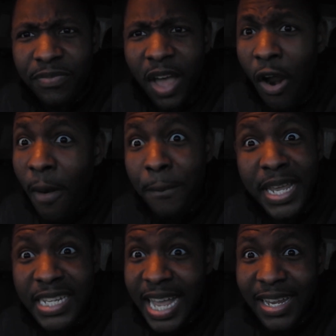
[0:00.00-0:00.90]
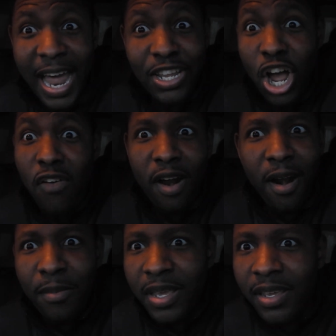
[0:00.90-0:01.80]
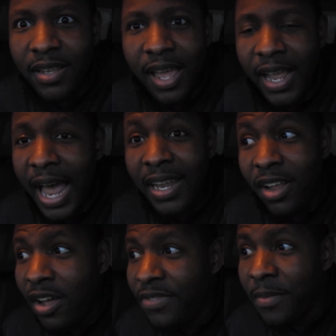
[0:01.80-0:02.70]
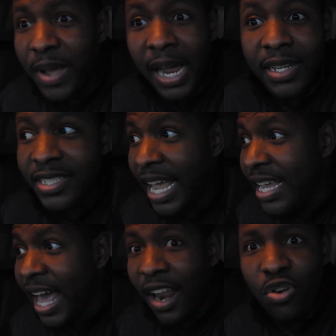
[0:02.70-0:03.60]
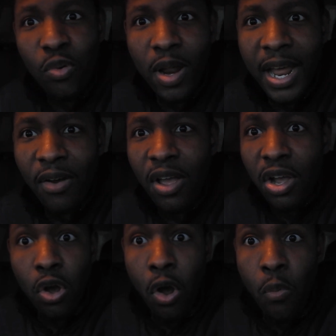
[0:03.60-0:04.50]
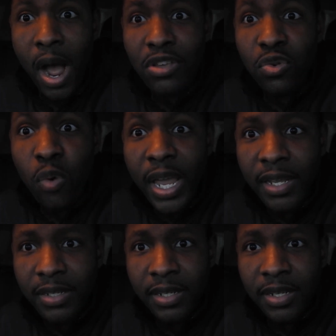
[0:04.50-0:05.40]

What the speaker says: R&B is, I love R&B. Like, I love the ballads. Tank got a new one out called While You Wait.